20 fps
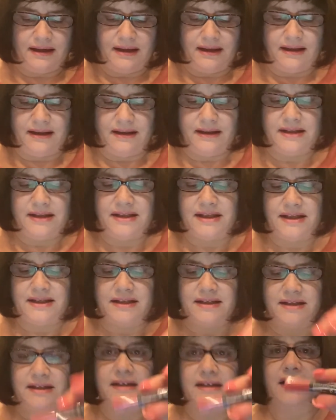And this is
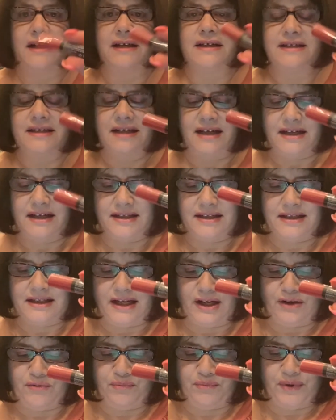a deluxe size
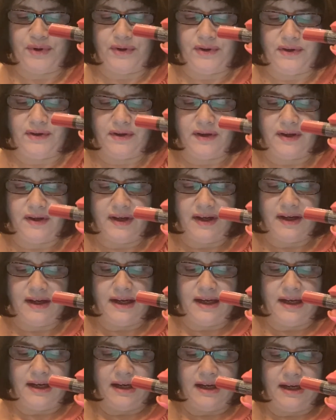sample,
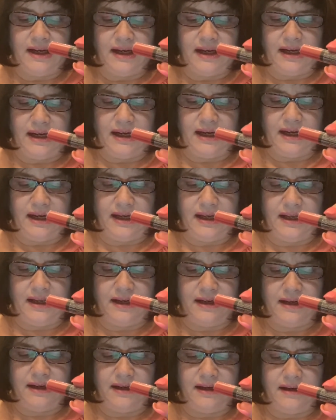
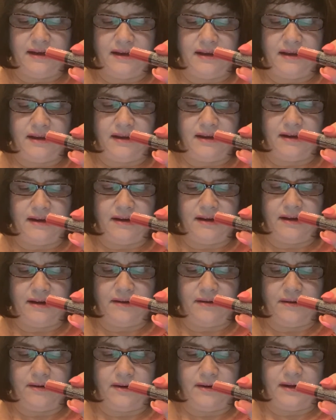and
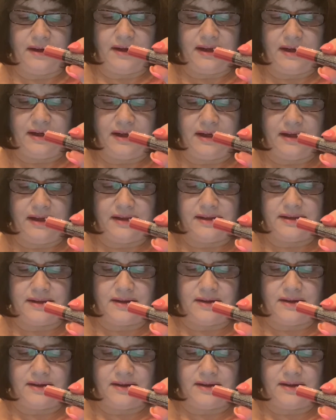it is